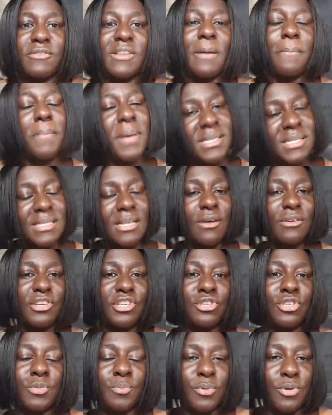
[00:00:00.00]
of their personal
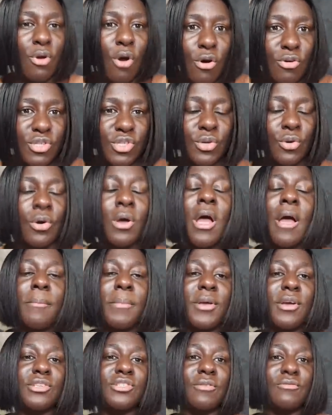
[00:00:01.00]
issues, but also
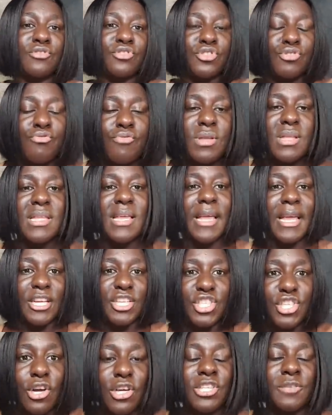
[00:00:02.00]
because of the scrutiny
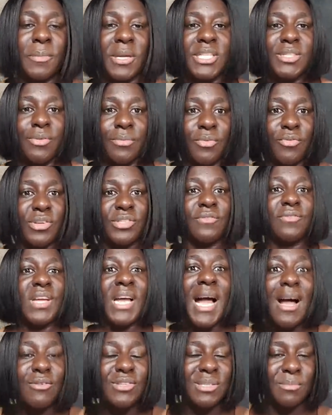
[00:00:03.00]
and judgment from the rest of the
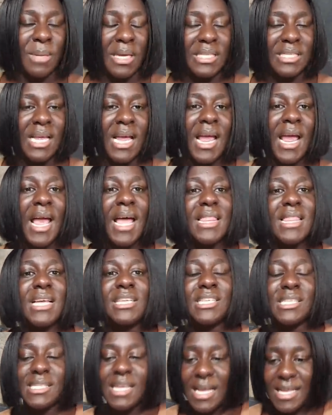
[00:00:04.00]
housemates. And then
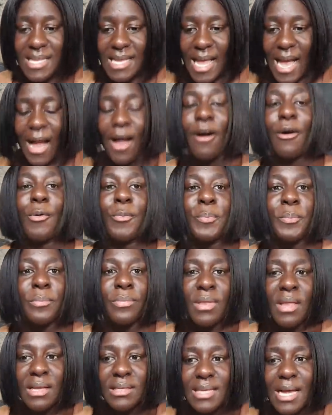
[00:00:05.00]
she said, now
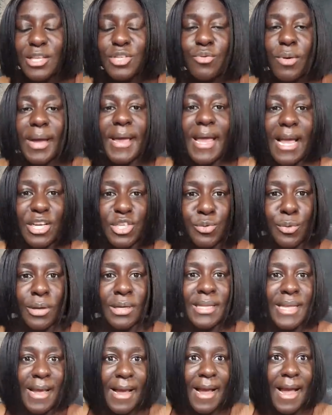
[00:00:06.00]
Thato and
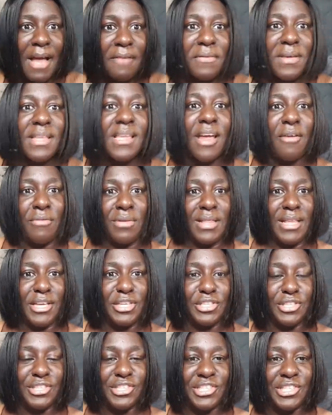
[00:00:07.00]
GASH1, they are having their
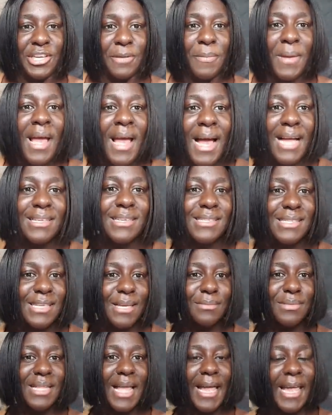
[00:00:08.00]
relationship, and it
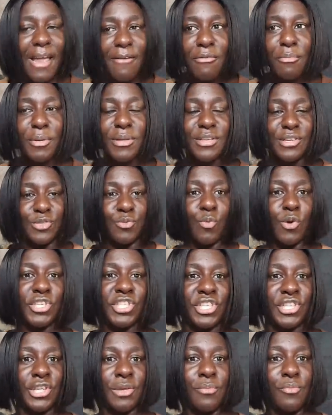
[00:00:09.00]
seems like everybody is
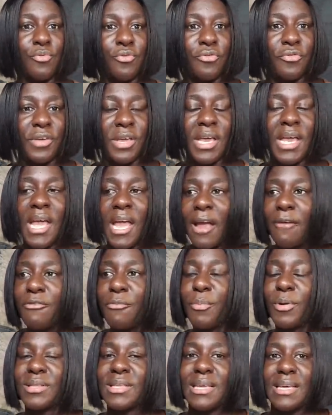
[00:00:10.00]
watching a movie.
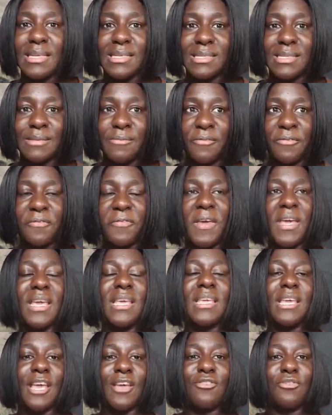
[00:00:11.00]
Everybody is
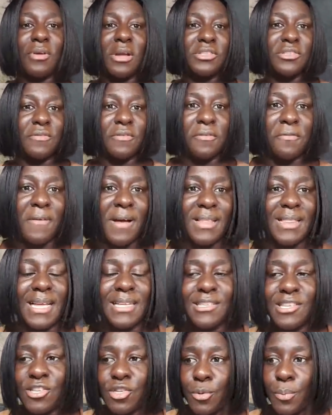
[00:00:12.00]
feigning ignorance of the fact
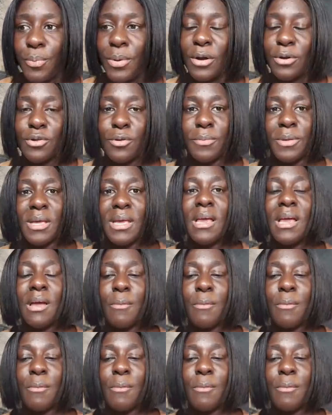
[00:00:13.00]
that these people are going to be